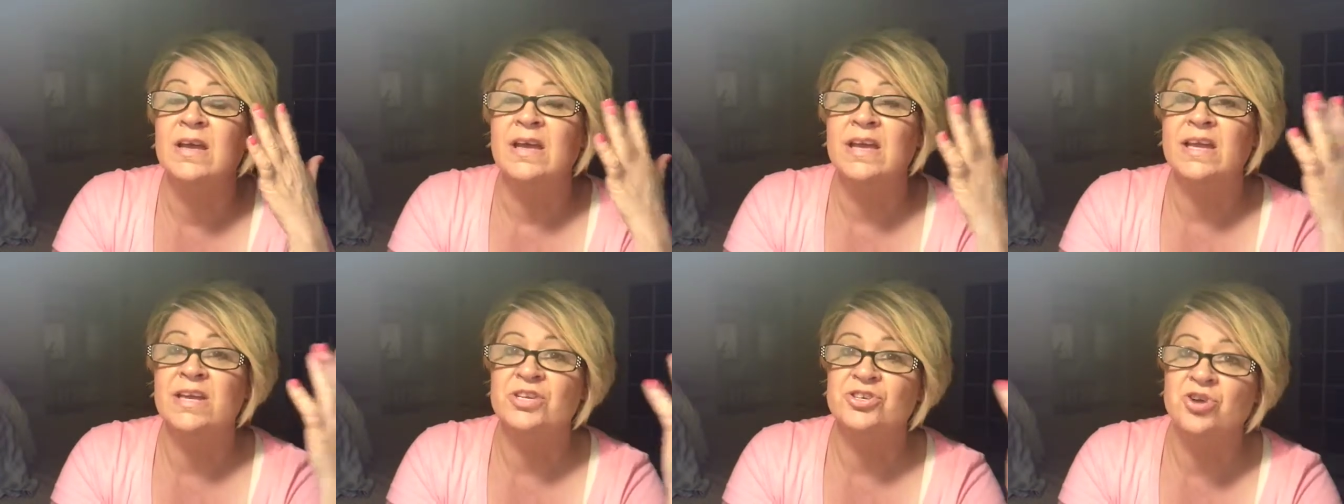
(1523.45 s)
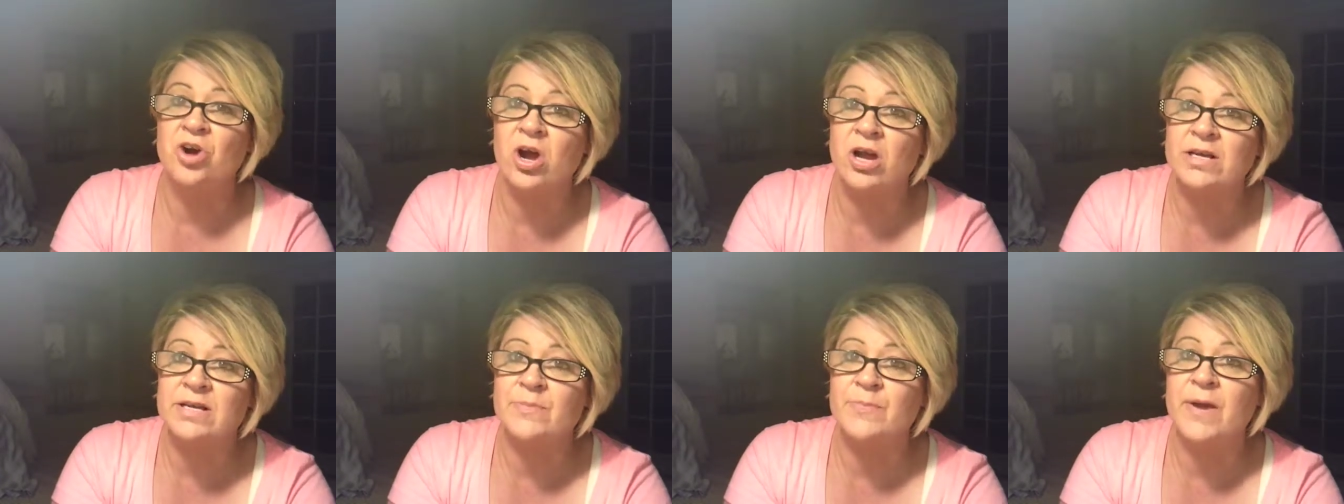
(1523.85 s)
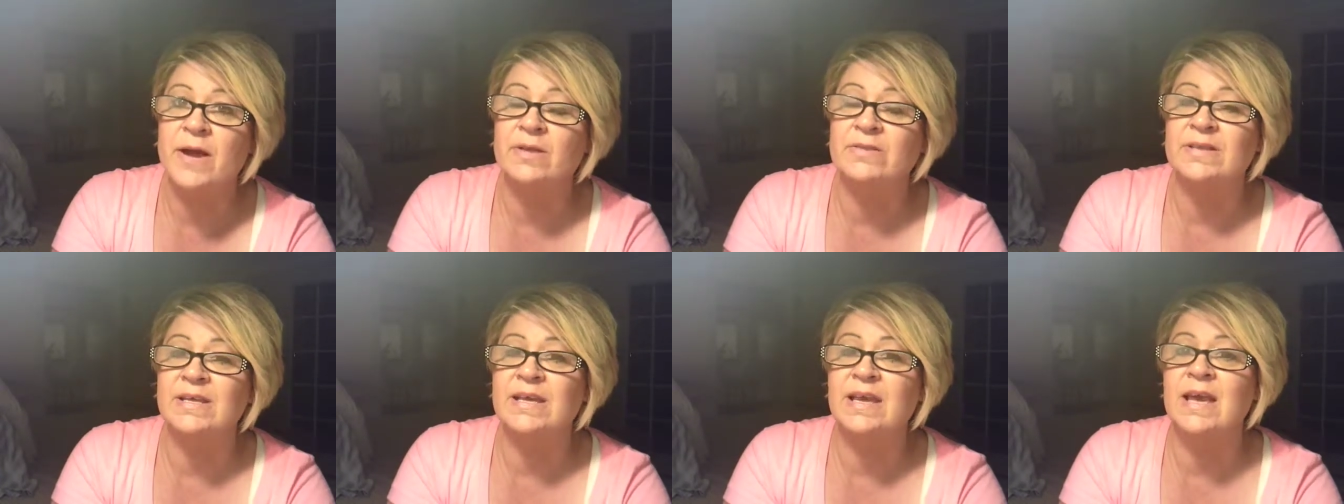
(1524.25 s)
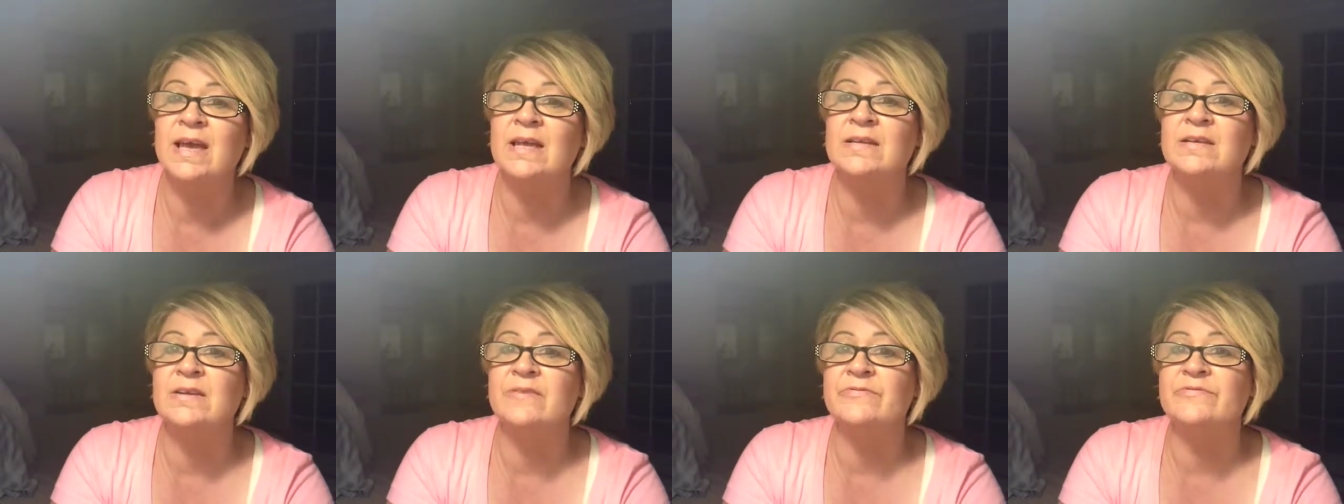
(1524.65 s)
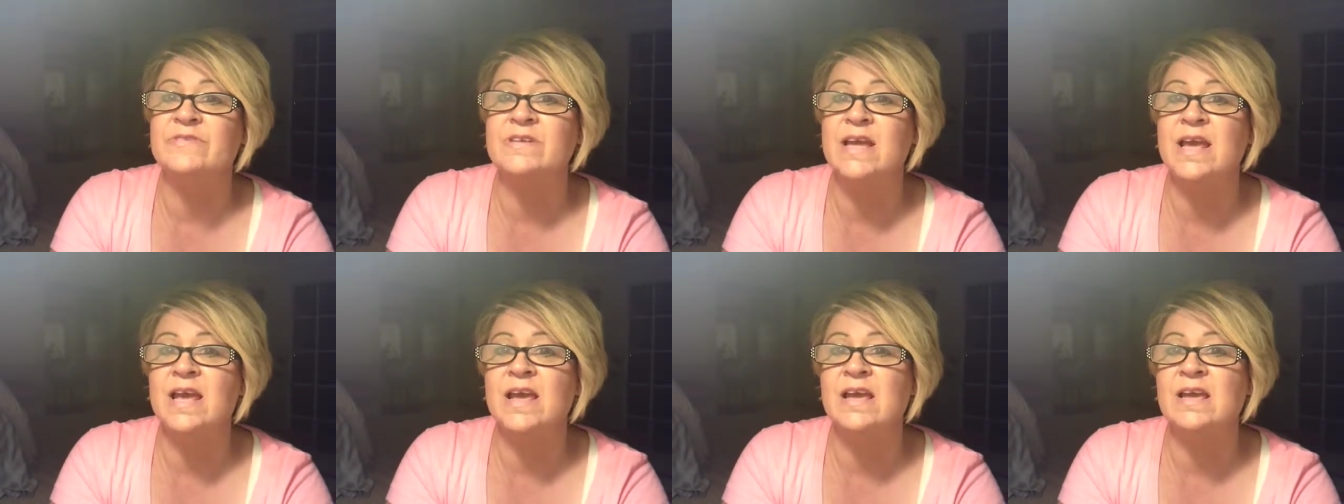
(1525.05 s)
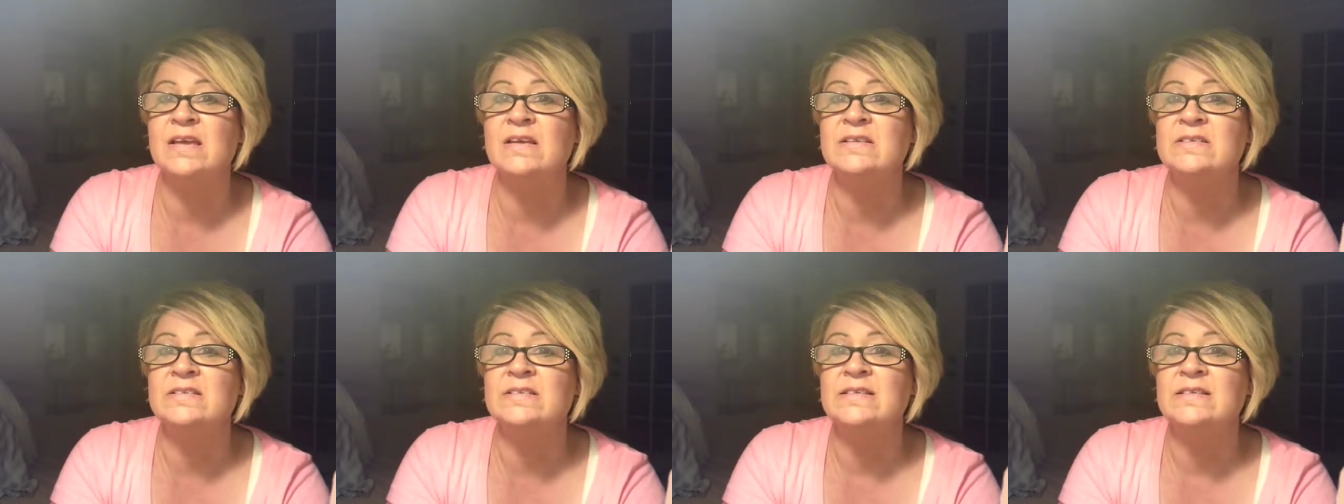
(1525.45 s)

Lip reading: he talked about the end of days,